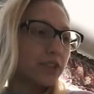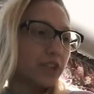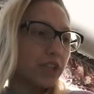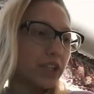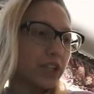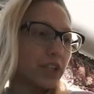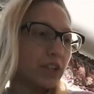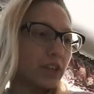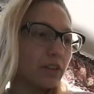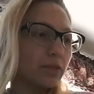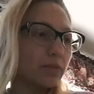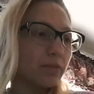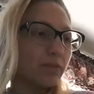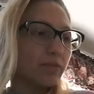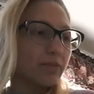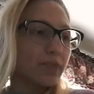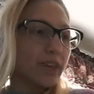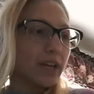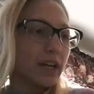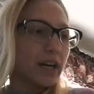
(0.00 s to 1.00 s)
G.
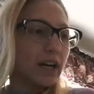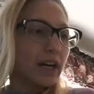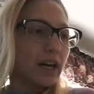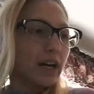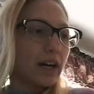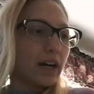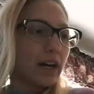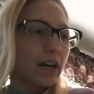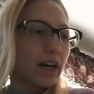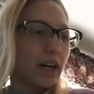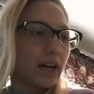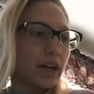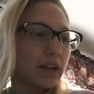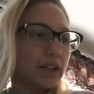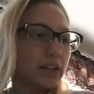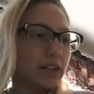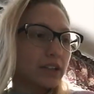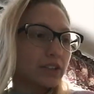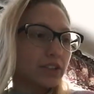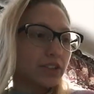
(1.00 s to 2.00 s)

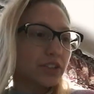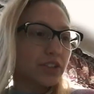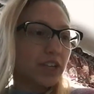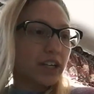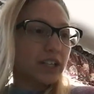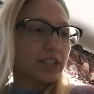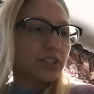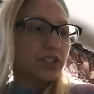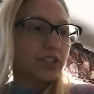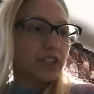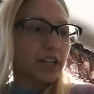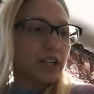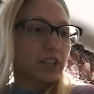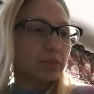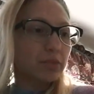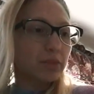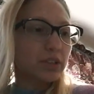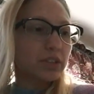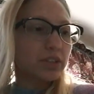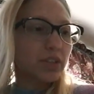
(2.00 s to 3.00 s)
A concise
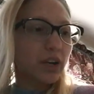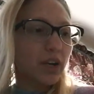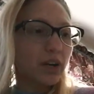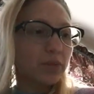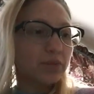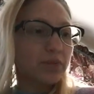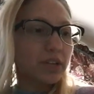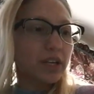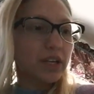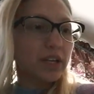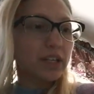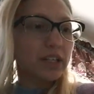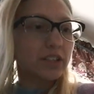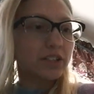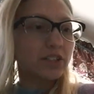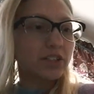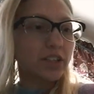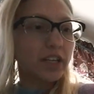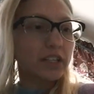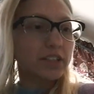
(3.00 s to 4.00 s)
statement of the
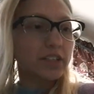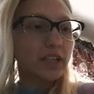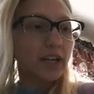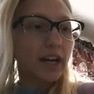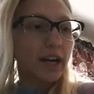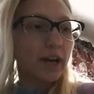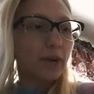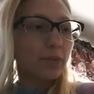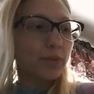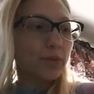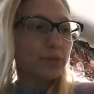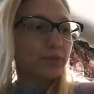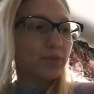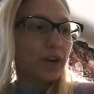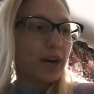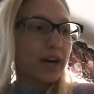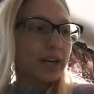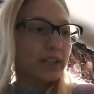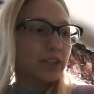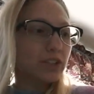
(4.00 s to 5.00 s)
case setting out the
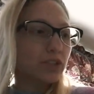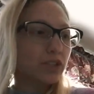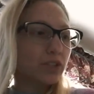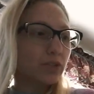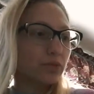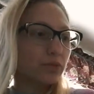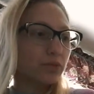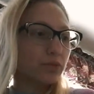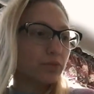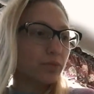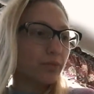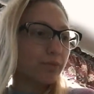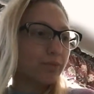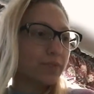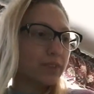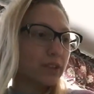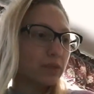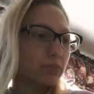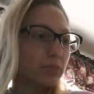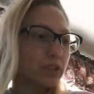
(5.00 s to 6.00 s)
facts
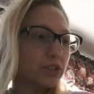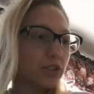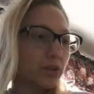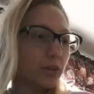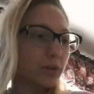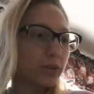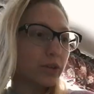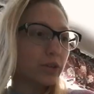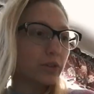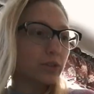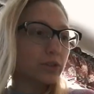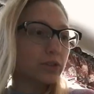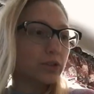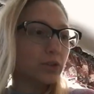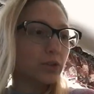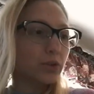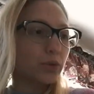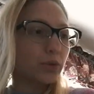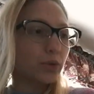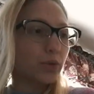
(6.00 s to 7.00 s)
material
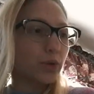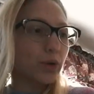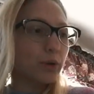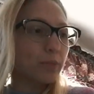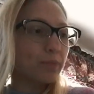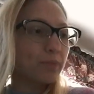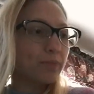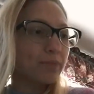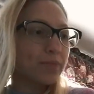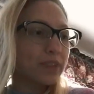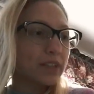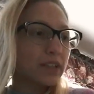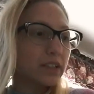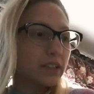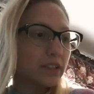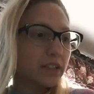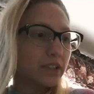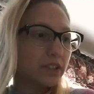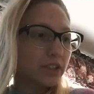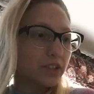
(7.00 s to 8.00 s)
to
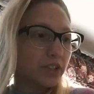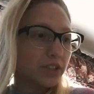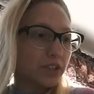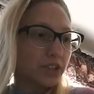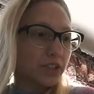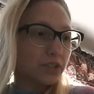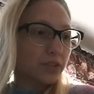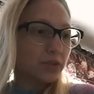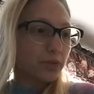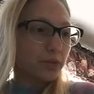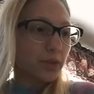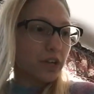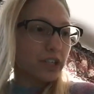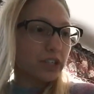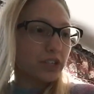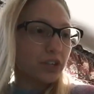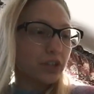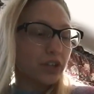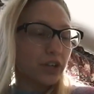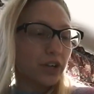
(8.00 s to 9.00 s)

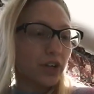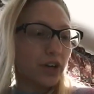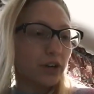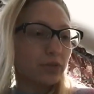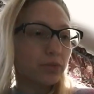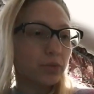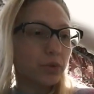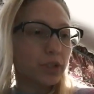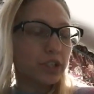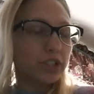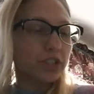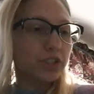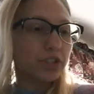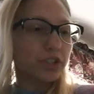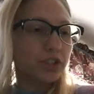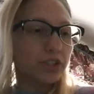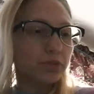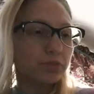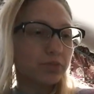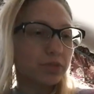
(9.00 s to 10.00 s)
consideration of
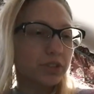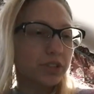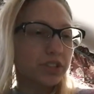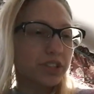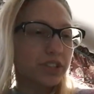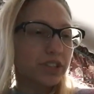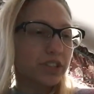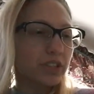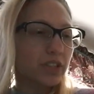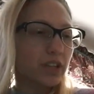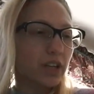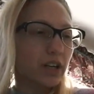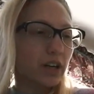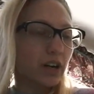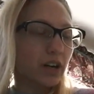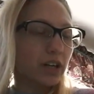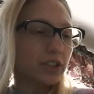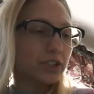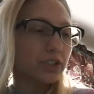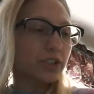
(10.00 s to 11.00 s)
questions presented
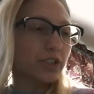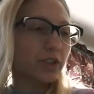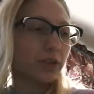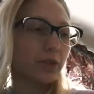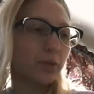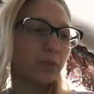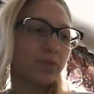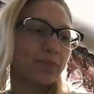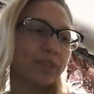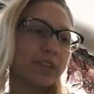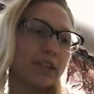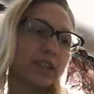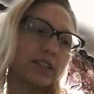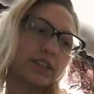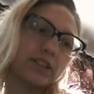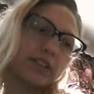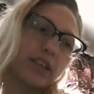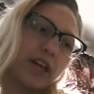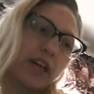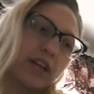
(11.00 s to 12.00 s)
and also
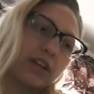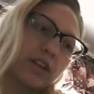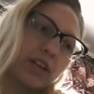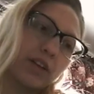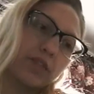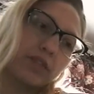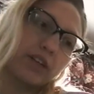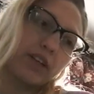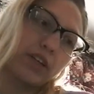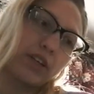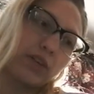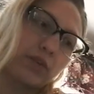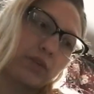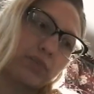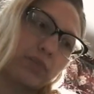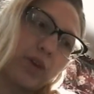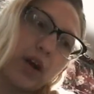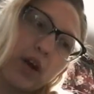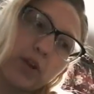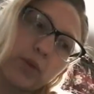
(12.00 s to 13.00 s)
containing the
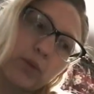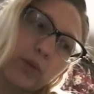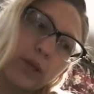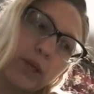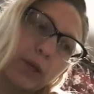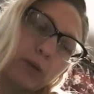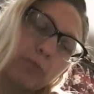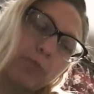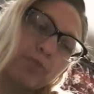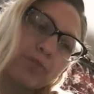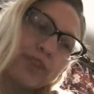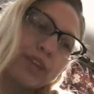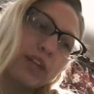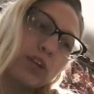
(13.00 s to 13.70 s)
following.